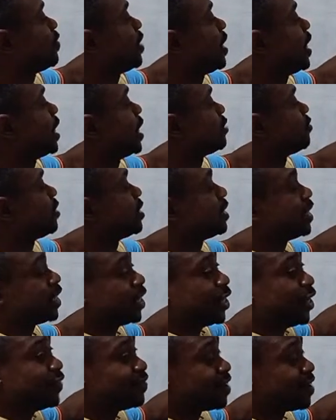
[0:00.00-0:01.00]
nitrate,
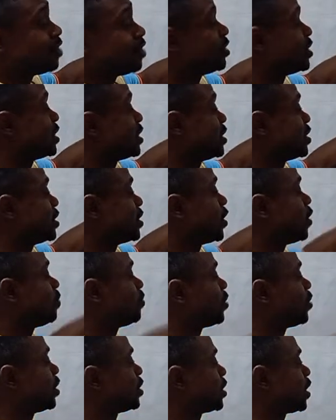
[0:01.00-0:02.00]
the E value is
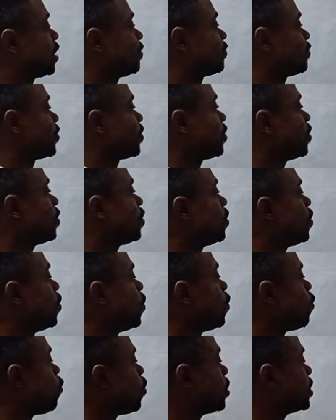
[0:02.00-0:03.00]
0.34.
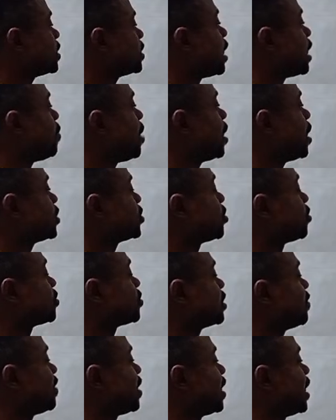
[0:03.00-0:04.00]
What is the amount of
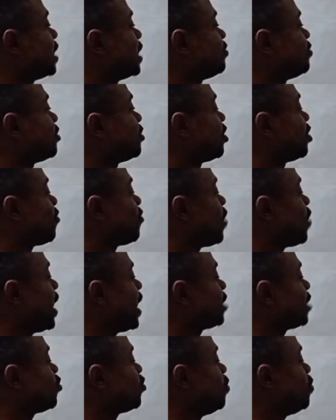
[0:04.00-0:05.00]
silver nitrate
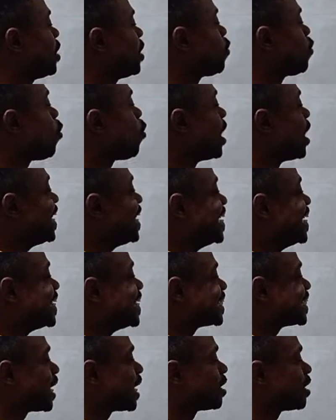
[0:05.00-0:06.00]
required to make 1
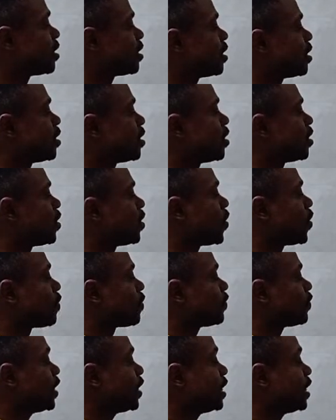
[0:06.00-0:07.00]
liter of
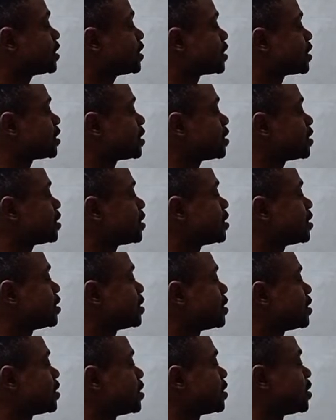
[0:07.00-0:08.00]
its
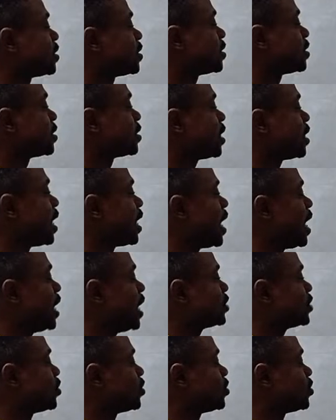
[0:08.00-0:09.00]

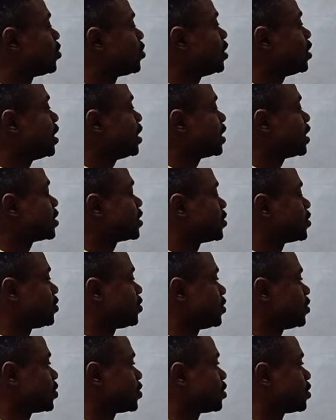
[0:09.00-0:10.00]
isotonic
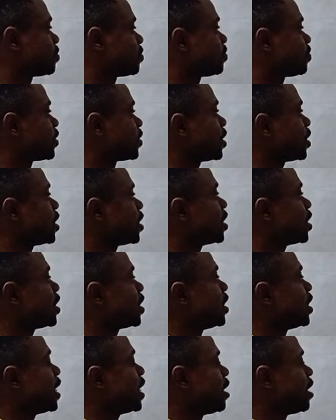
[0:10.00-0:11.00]
solution?
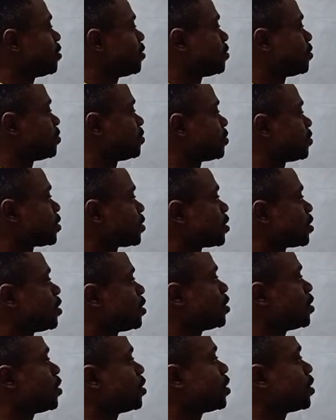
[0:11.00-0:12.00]
Now,
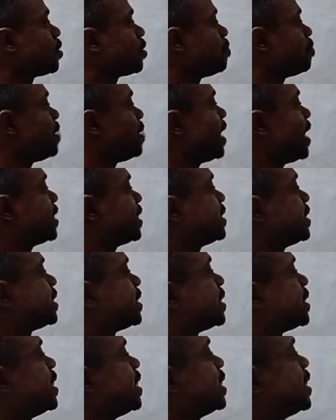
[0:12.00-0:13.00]
by
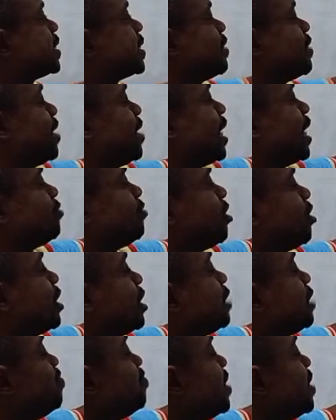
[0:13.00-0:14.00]
this silver nitrate,
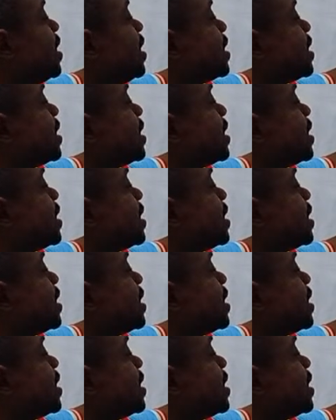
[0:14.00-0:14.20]
it means